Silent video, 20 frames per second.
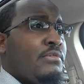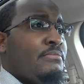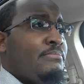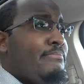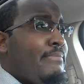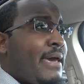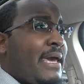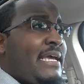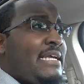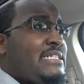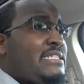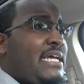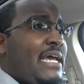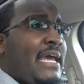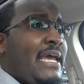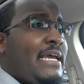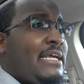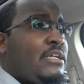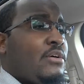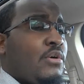
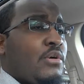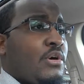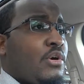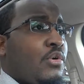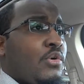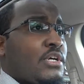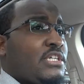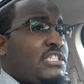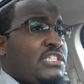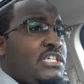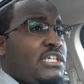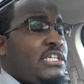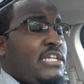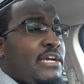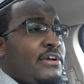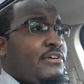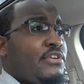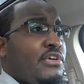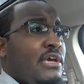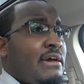maintained or it's
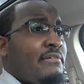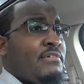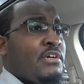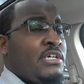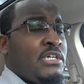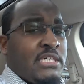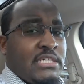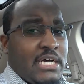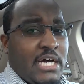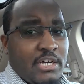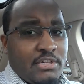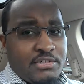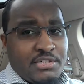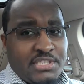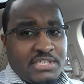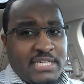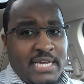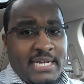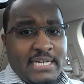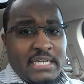clear and you have a good
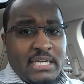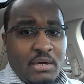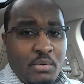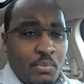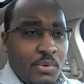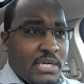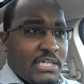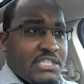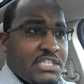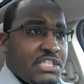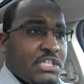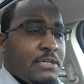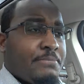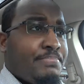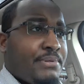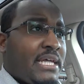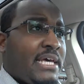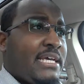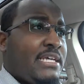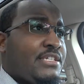understanding of what
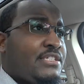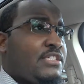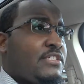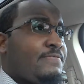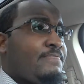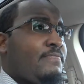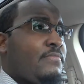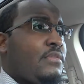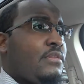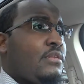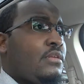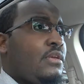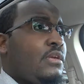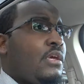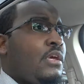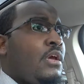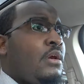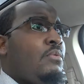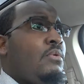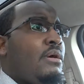took place.
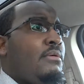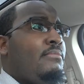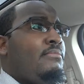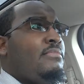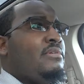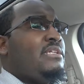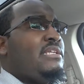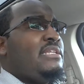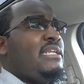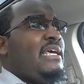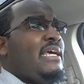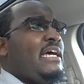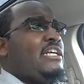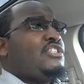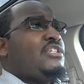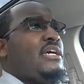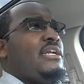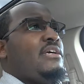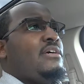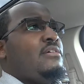Well, the thing I
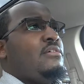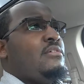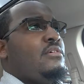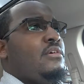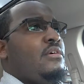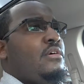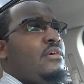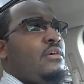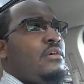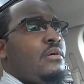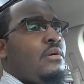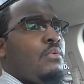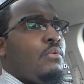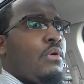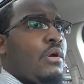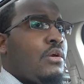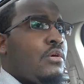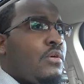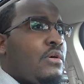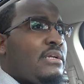try to
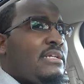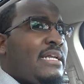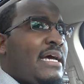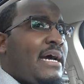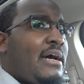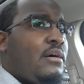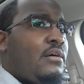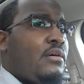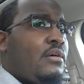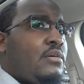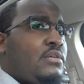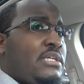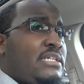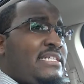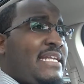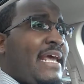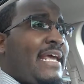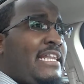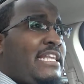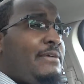work on now on a
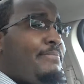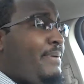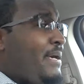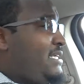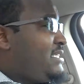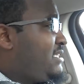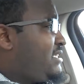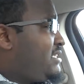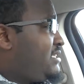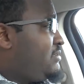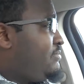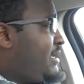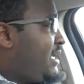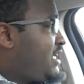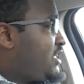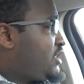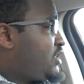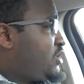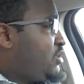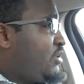daily basis is
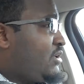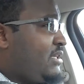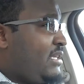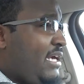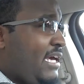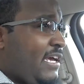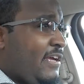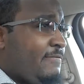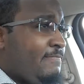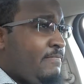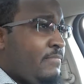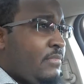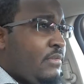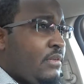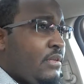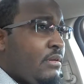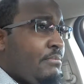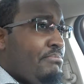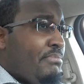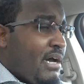making sure that
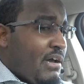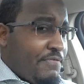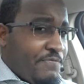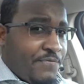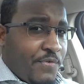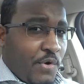my